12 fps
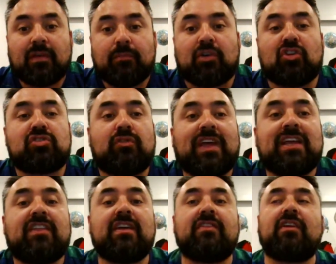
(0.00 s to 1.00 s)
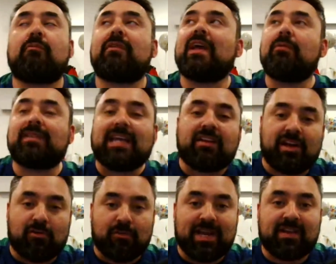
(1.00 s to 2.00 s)
because they when they were down
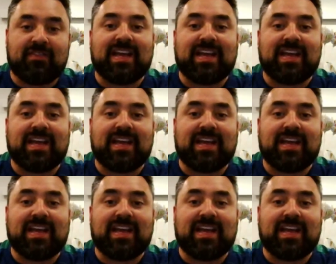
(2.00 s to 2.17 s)
our end,